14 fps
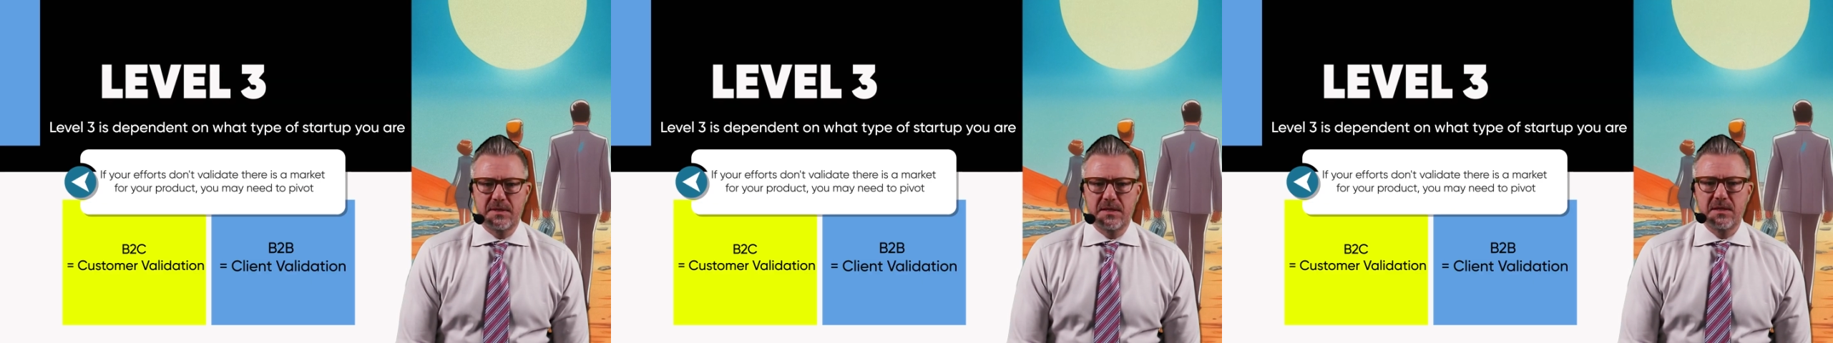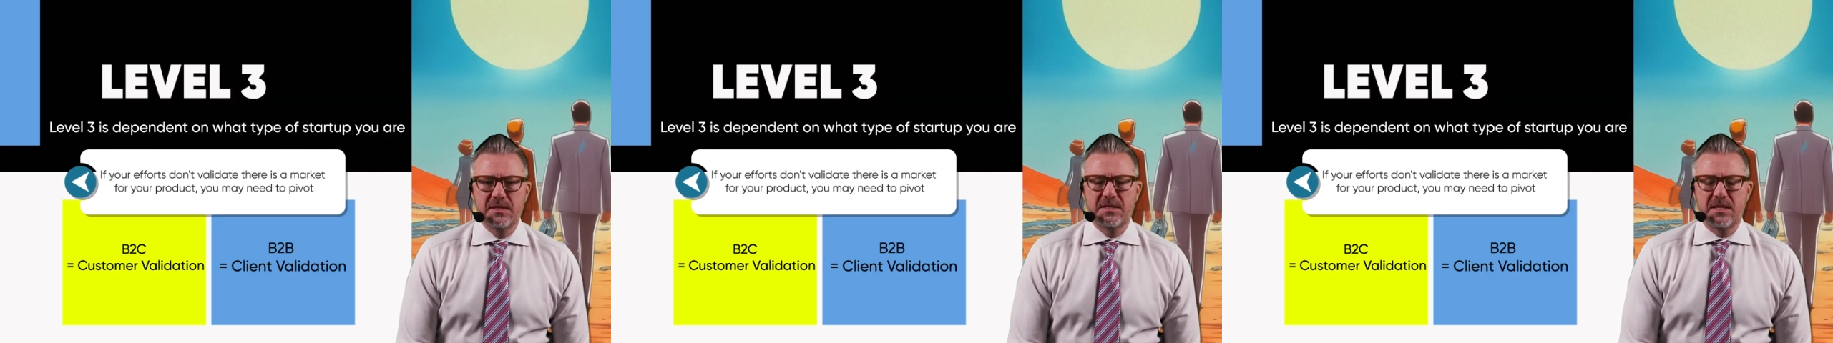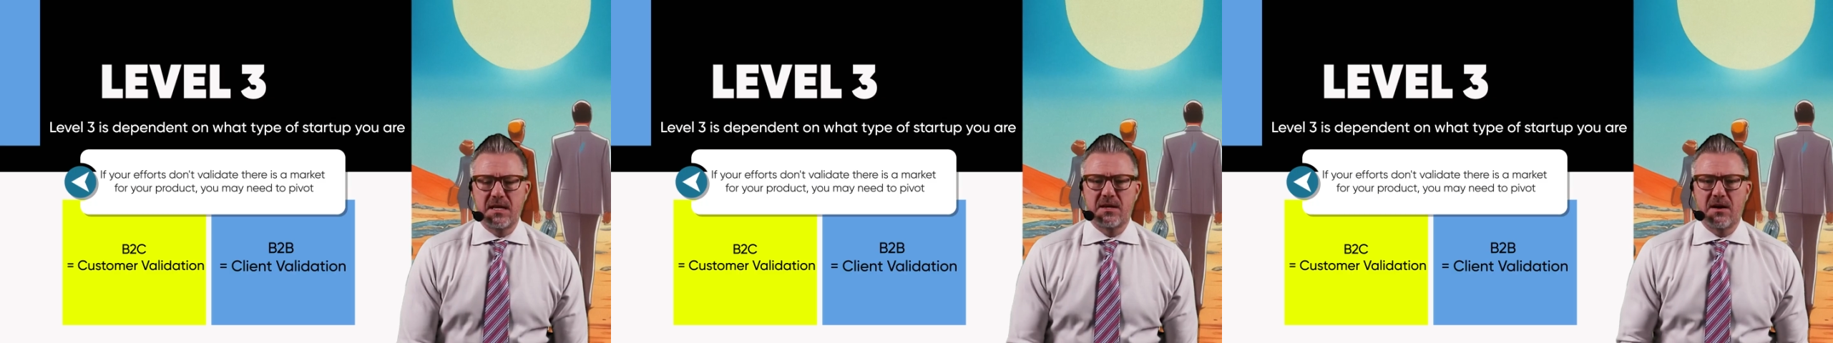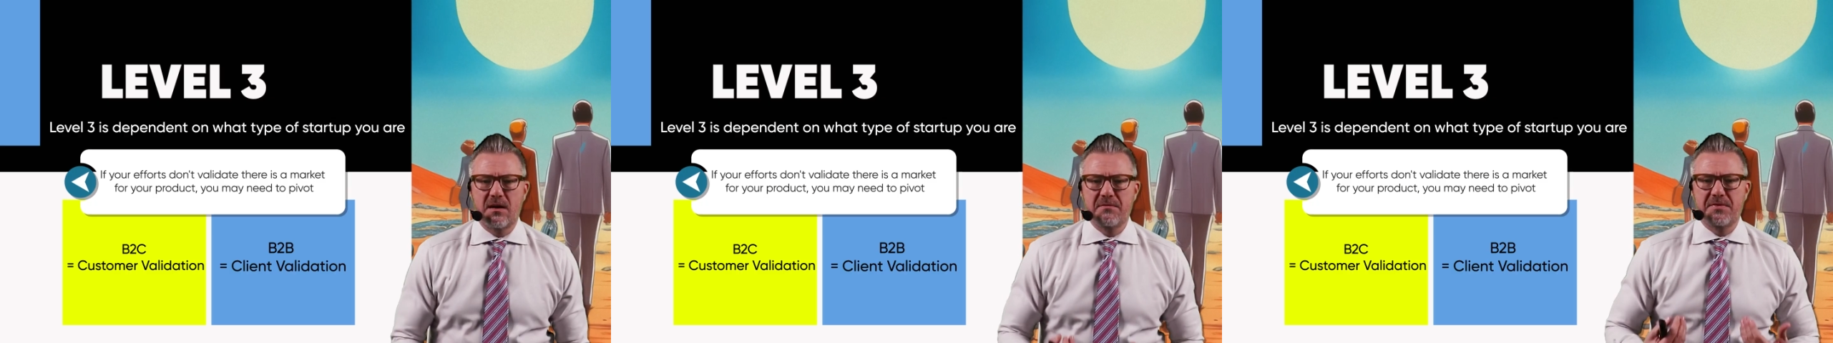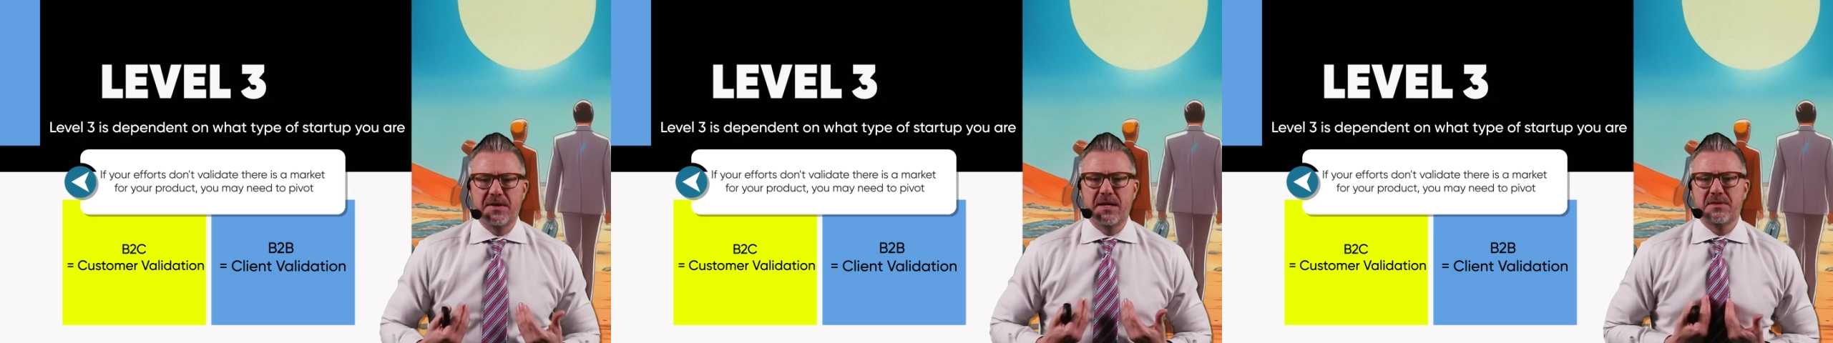eliciting
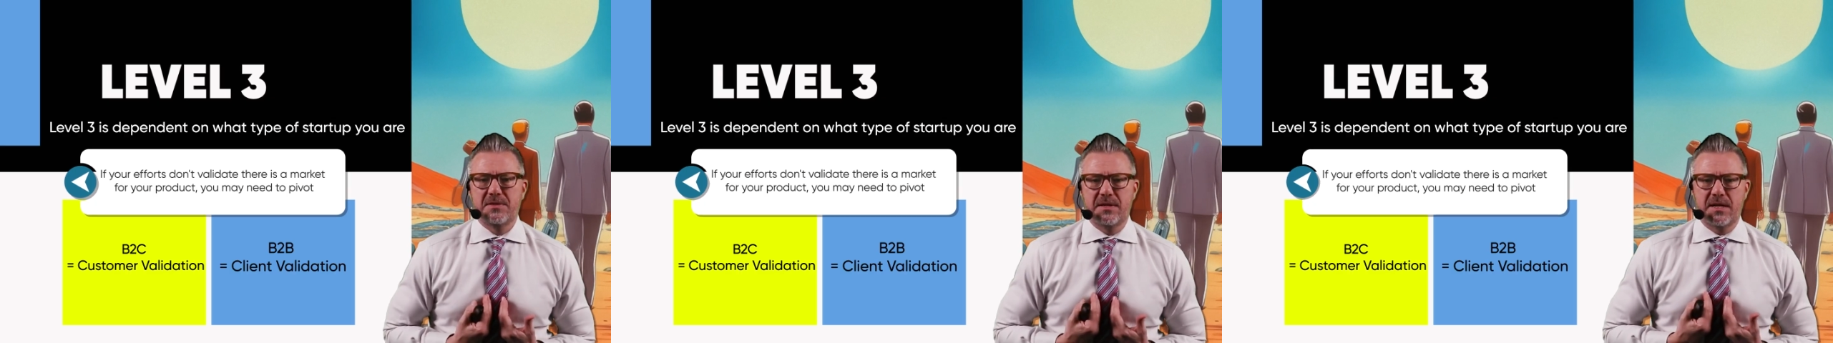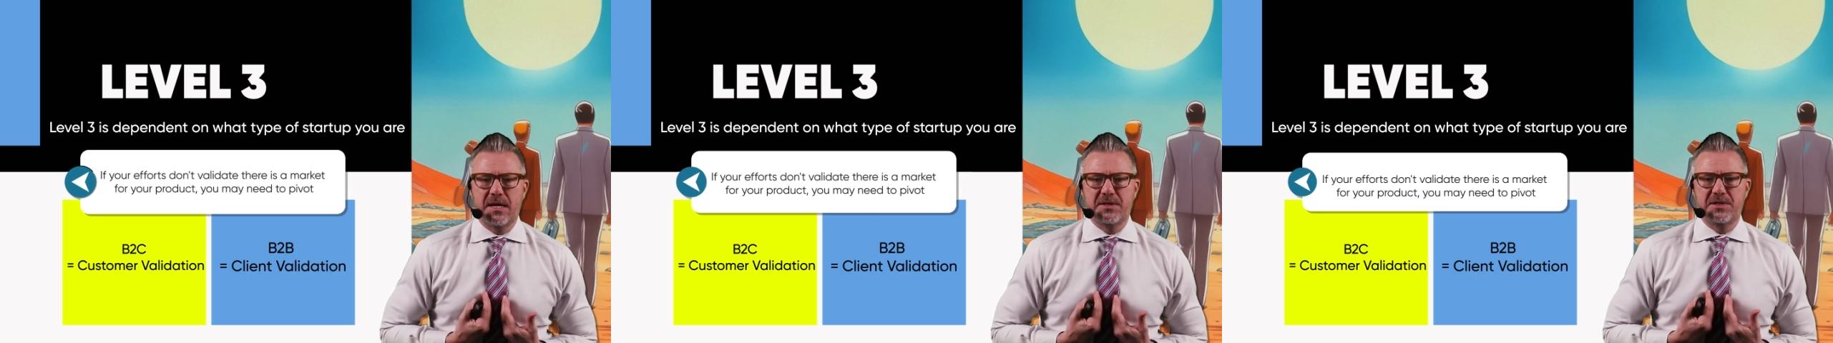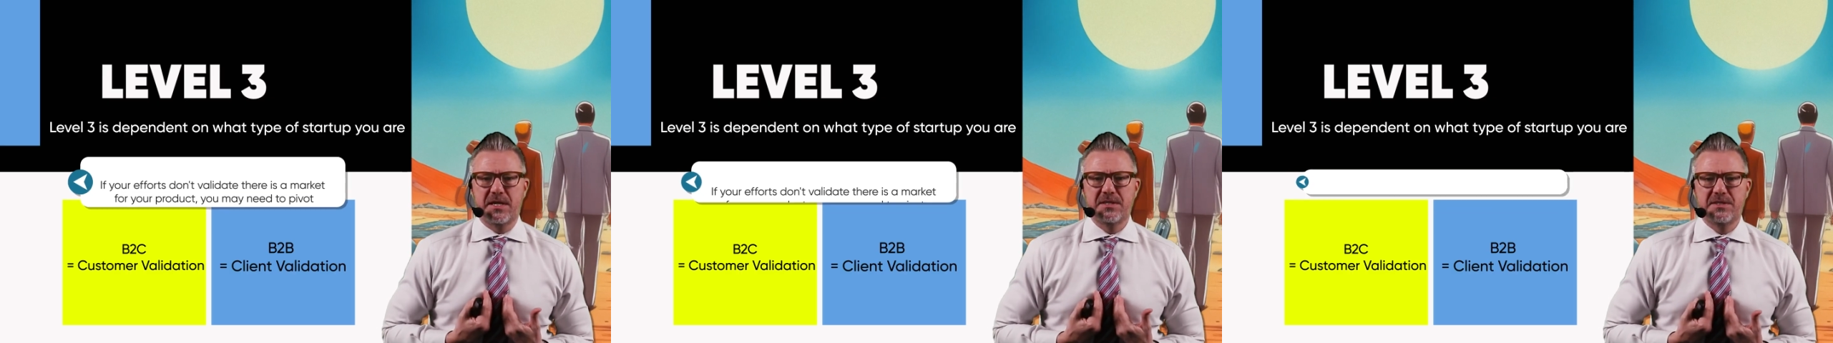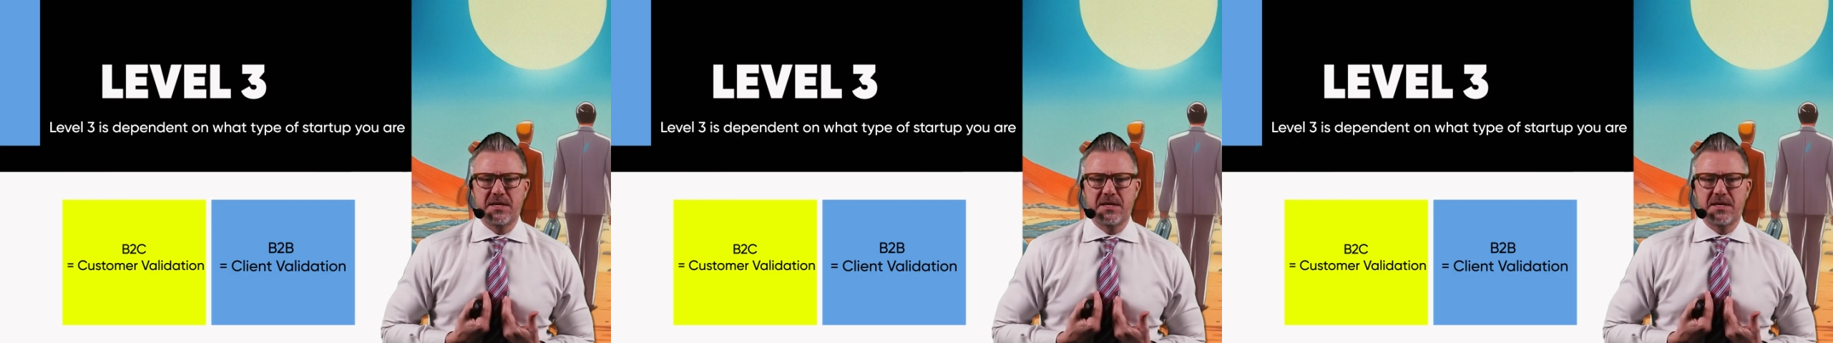confidence that I should